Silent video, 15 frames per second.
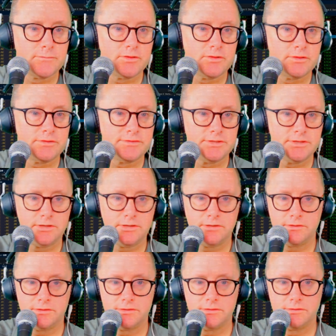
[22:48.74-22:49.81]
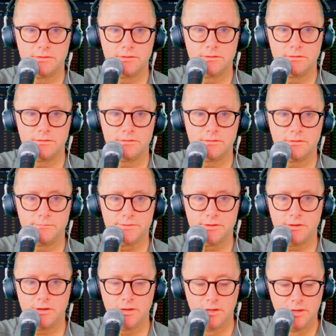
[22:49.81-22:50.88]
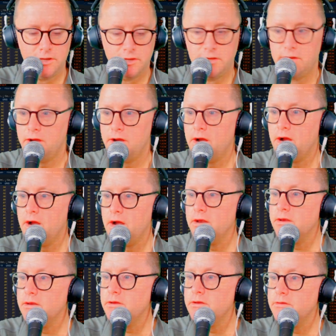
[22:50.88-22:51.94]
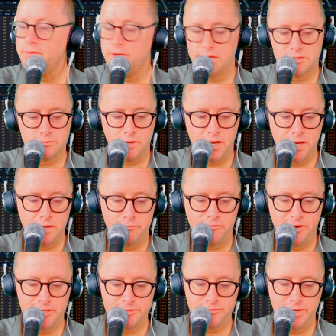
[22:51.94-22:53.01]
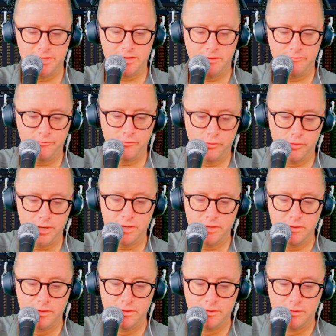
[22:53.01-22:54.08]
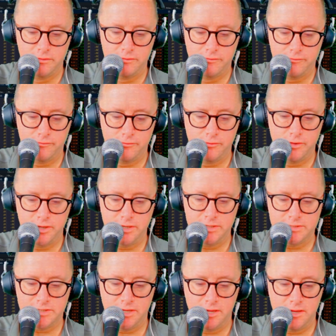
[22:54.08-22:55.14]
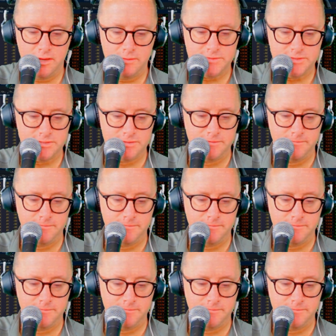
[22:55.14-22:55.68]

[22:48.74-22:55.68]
Let's see. I'm sorry. UVXY price right now 40 times